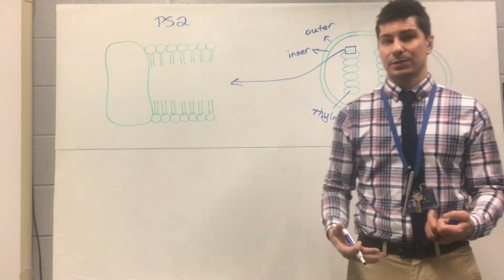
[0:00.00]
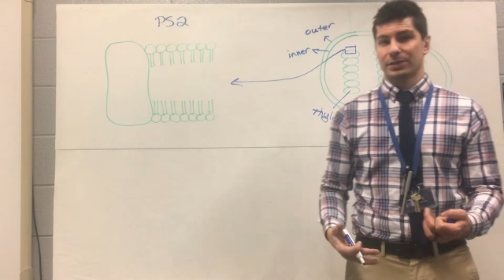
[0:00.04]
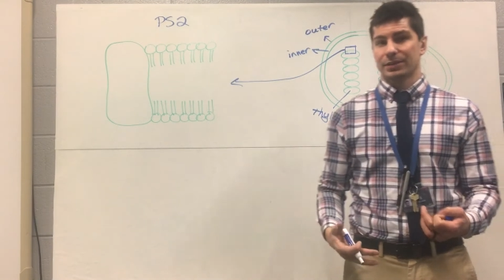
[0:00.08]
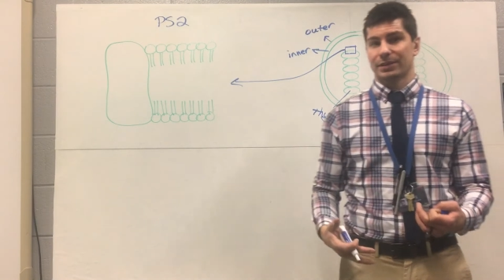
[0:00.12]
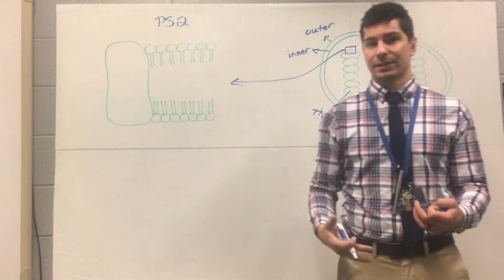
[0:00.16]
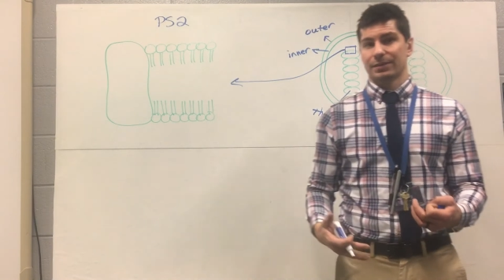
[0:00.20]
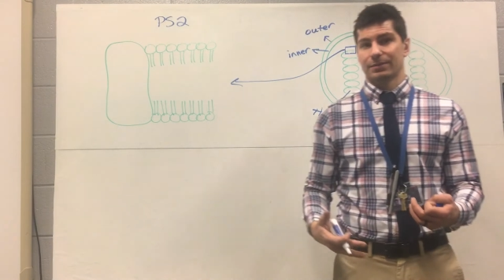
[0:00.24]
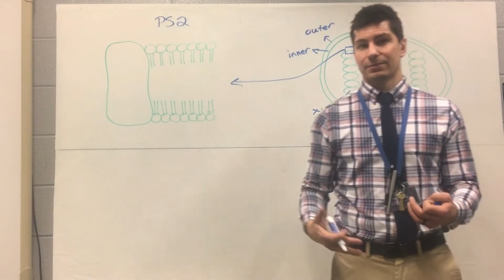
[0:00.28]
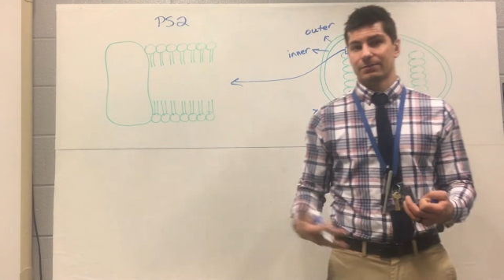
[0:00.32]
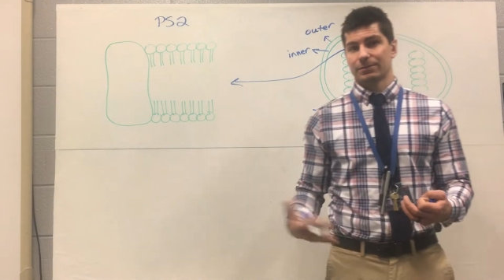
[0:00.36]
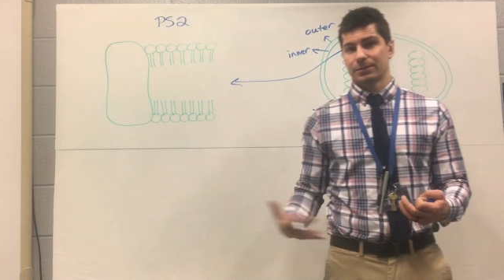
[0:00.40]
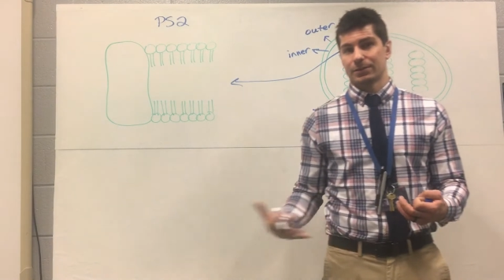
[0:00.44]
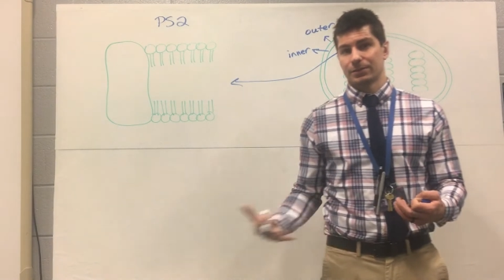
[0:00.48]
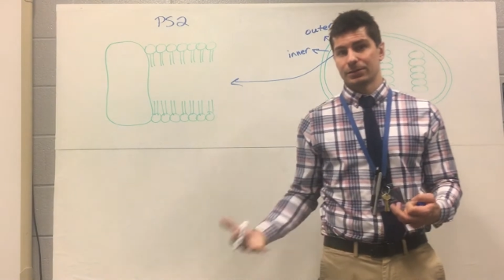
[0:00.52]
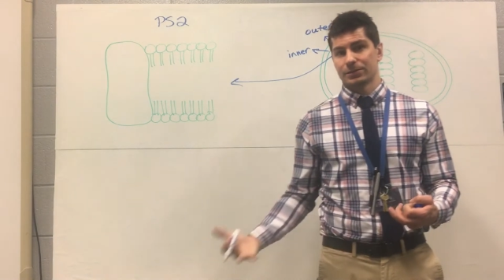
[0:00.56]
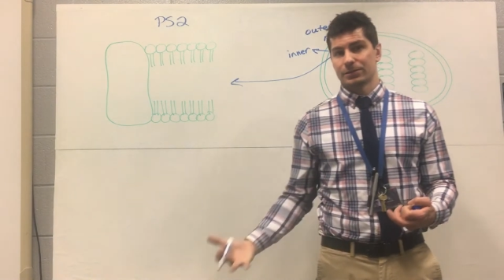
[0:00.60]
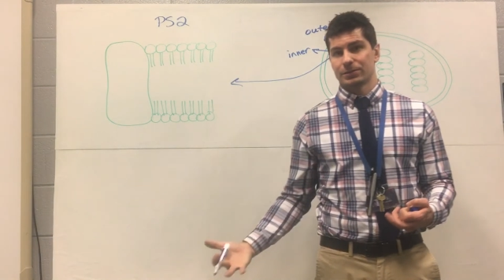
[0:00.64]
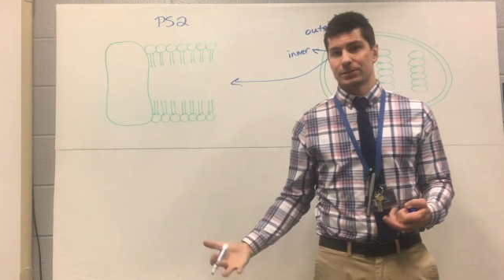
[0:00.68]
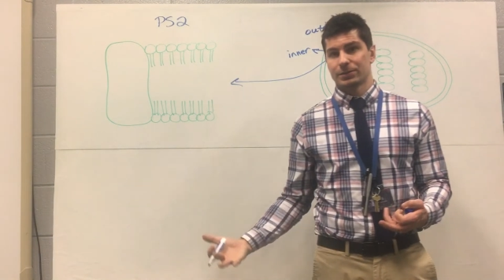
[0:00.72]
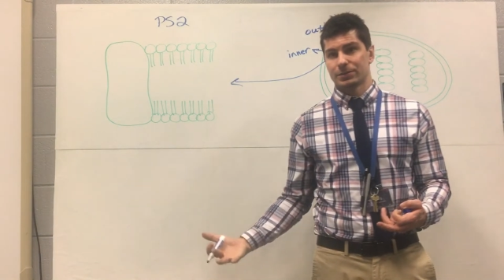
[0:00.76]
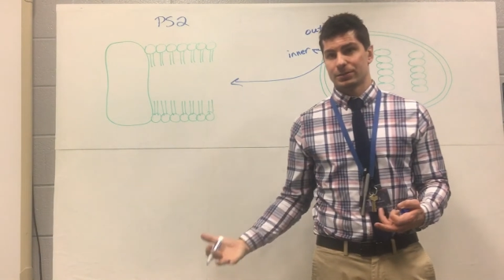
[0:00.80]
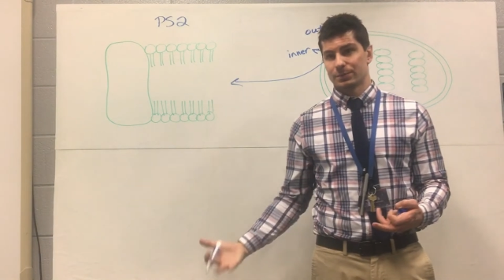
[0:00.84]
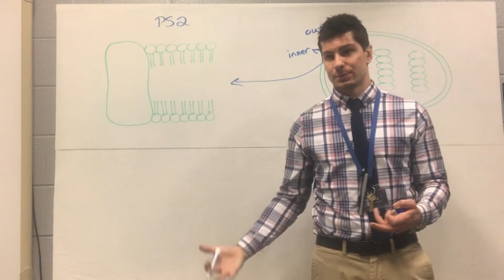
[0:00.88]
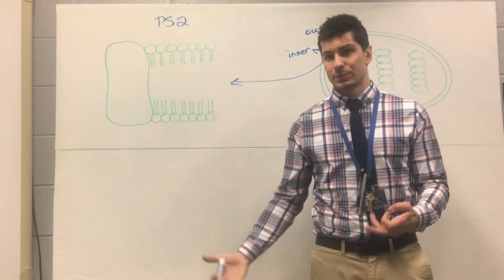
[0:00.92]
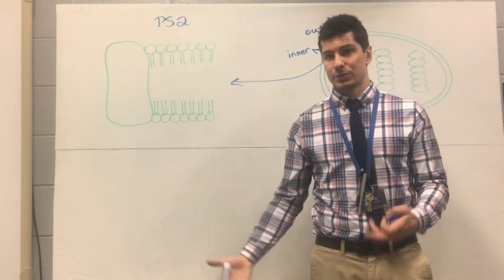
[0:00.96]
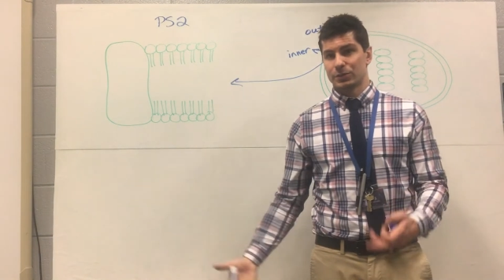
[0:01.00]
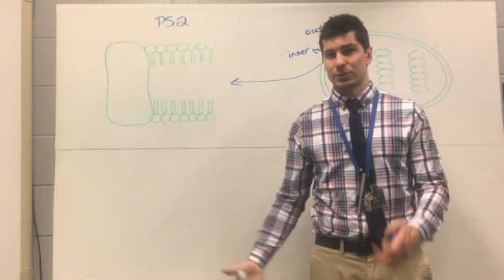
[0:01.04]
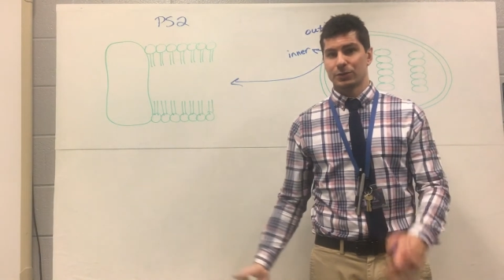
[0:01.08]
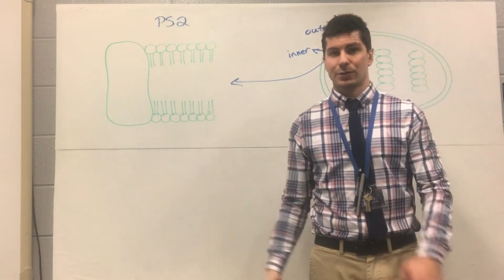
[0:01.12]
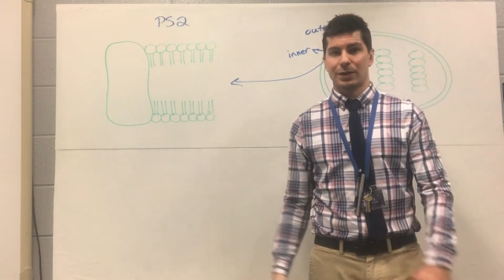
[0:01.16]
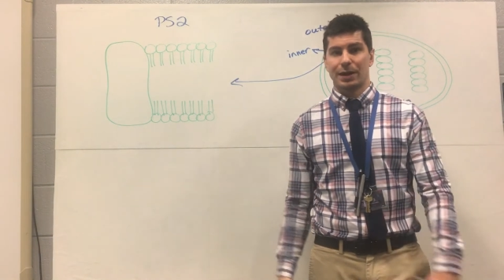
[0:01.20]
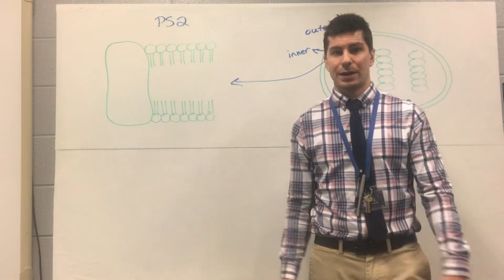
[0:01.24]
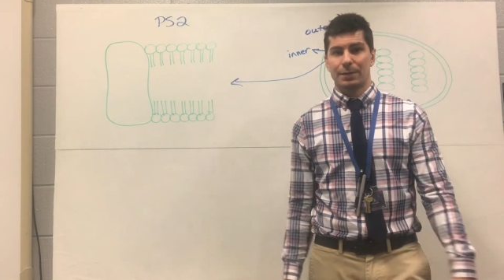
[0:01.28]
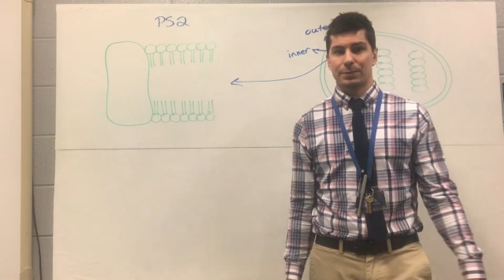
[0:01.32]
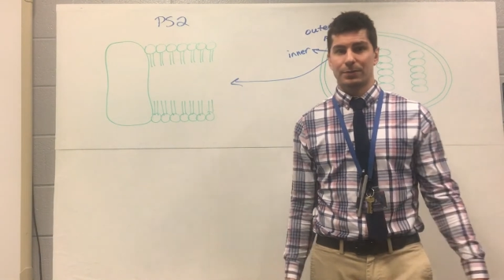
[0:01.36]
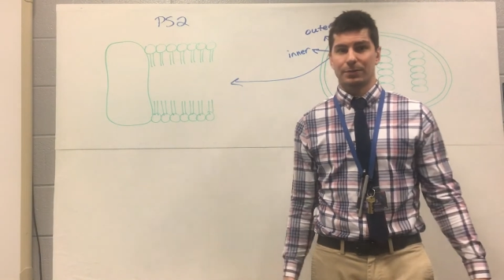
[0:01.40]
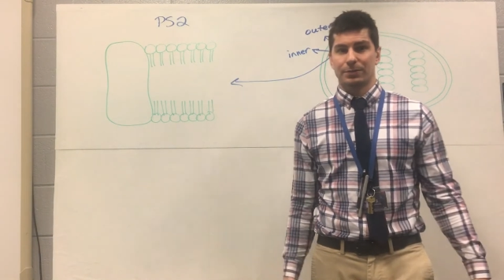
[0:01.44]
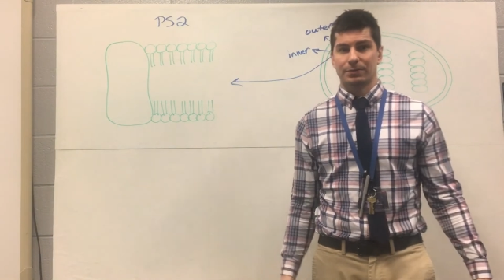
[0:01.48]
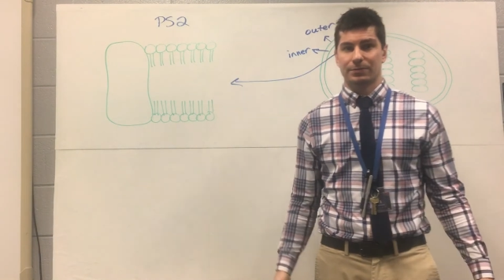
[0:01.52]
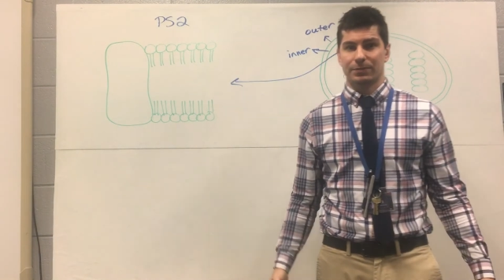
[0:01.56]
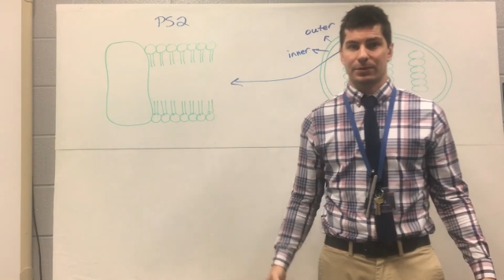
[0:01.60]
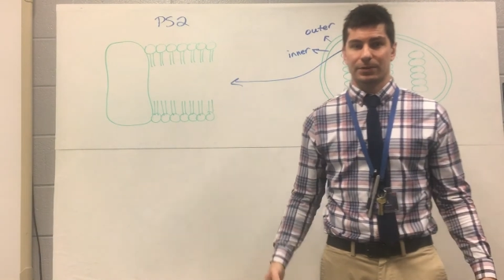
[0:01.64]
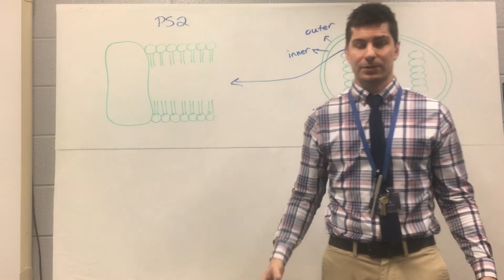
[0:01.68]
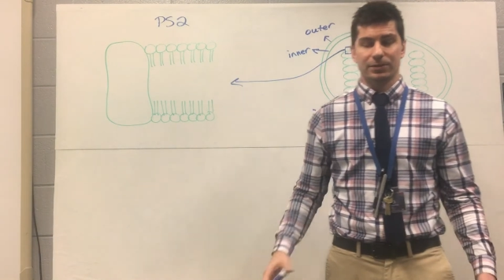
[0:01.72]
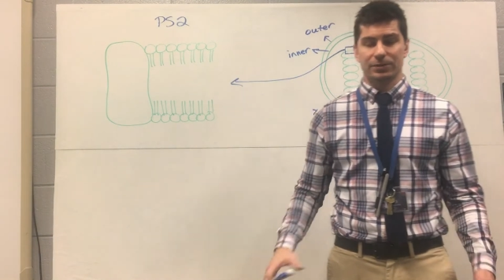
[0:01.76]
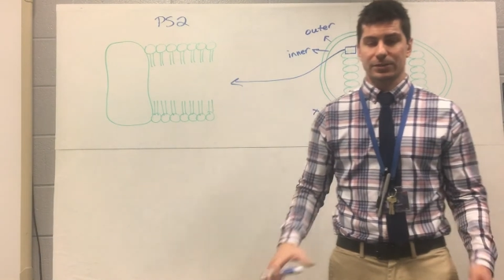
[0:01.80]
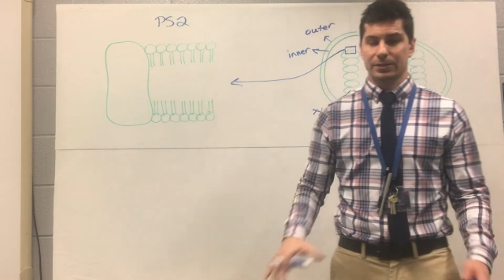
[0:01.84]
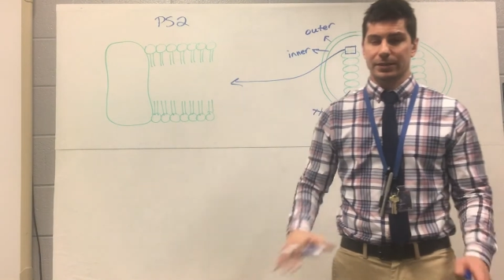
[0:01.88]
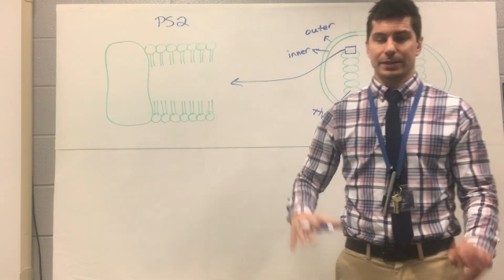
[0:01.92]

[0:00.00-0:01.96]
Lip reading: but then photosystem 2 happened first,